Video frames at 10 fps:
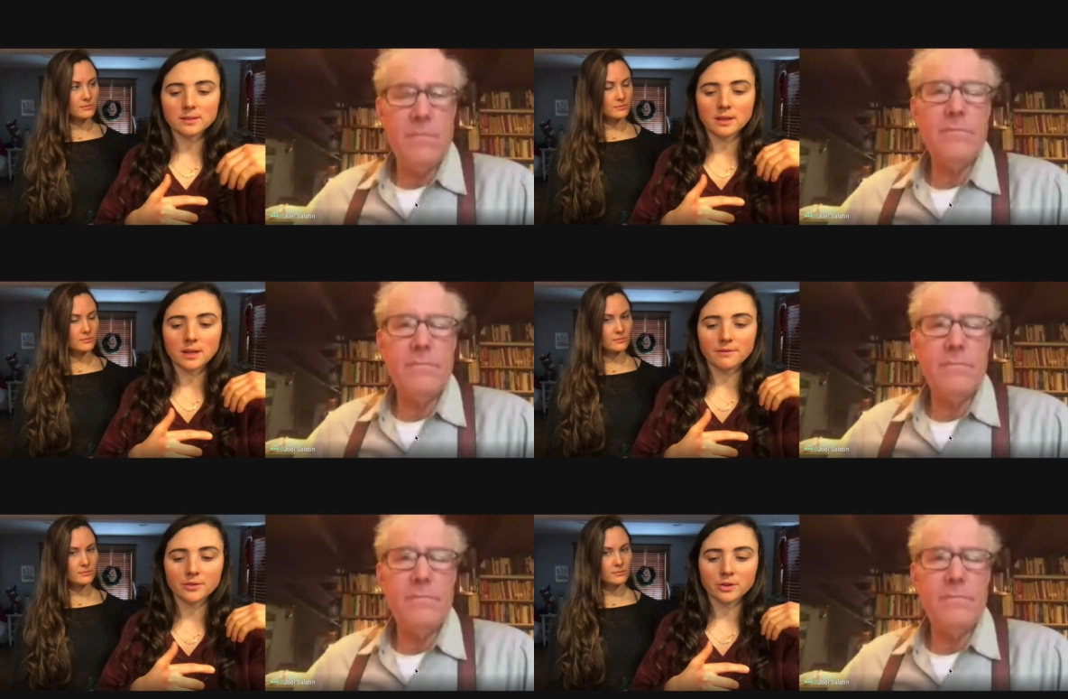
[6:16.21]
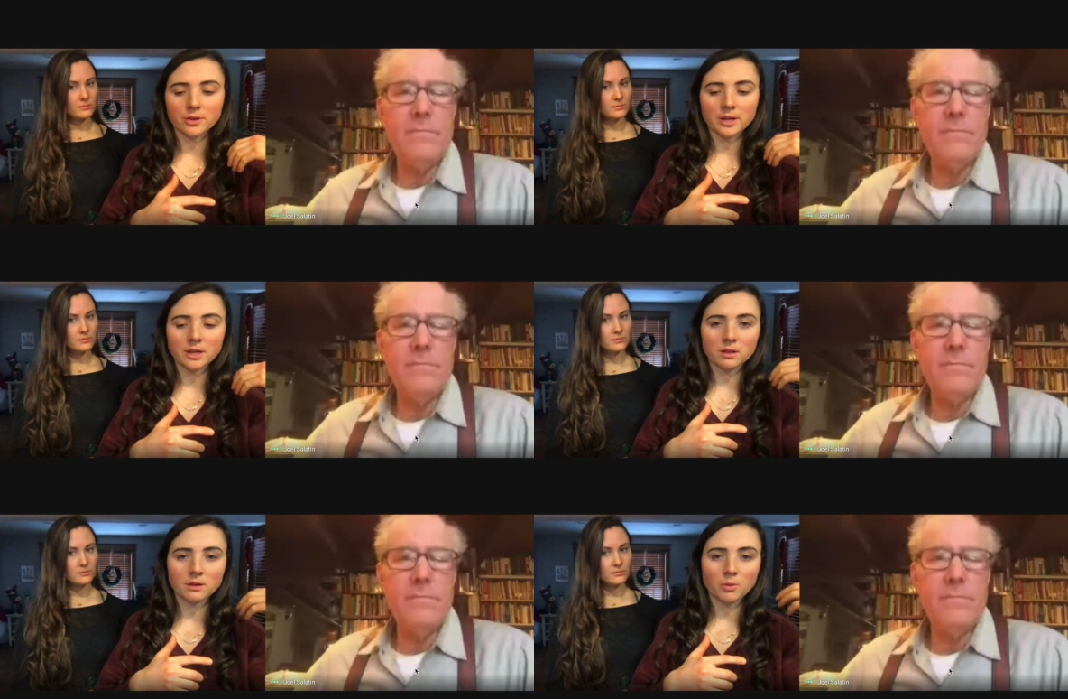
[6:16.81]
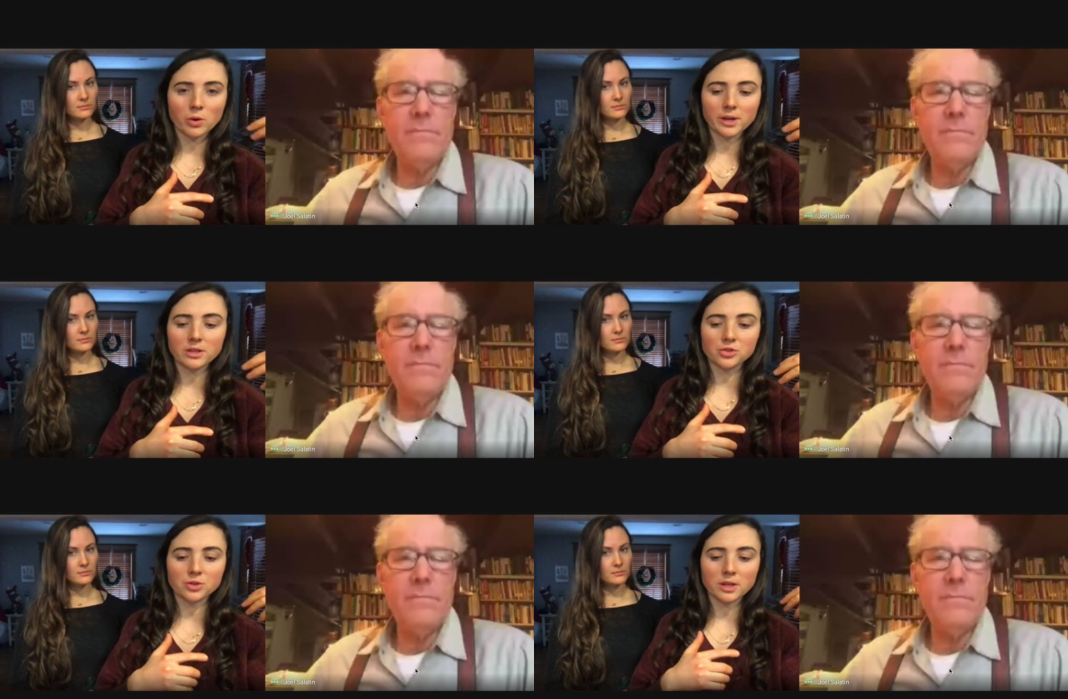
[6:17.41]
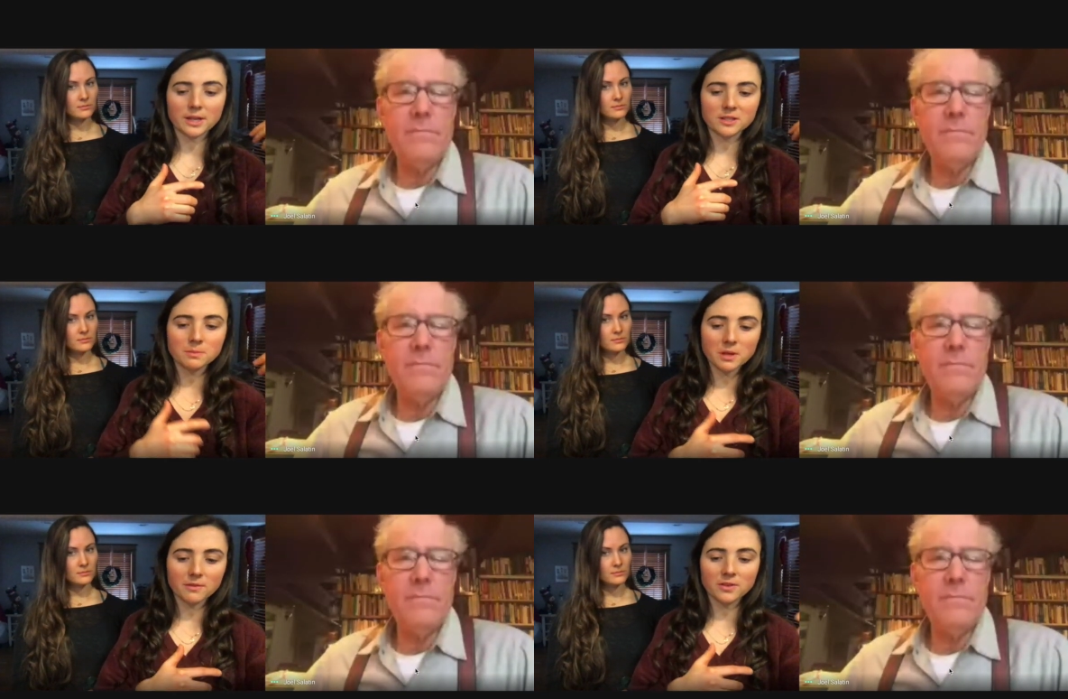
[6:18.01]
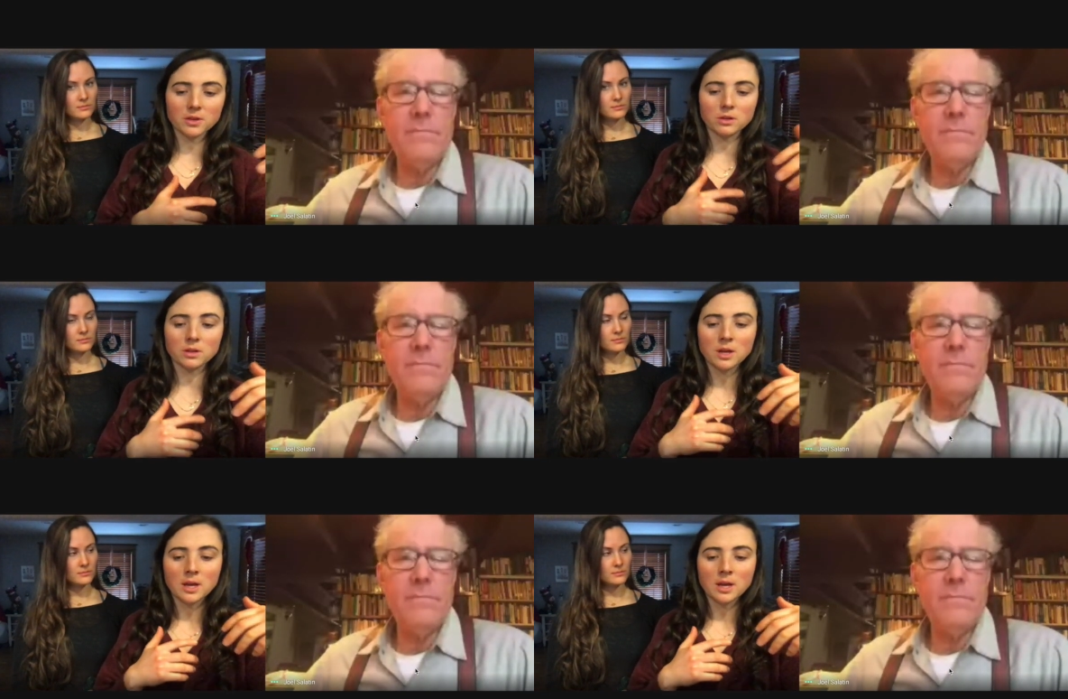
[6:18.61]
Speaker 1: and then for in the pork industry like Smithfield